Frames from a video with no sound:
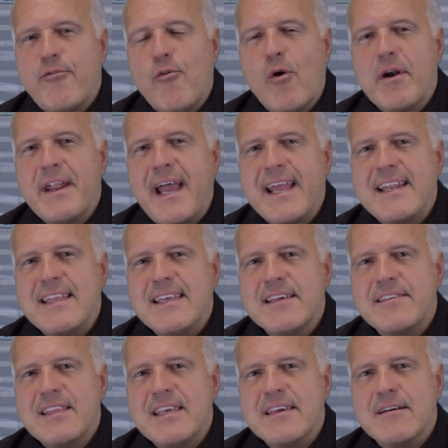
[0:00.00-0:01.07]
$4.90
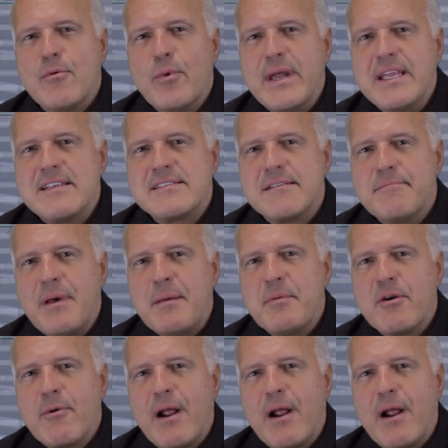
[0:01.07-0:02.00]
in the wheat, maybe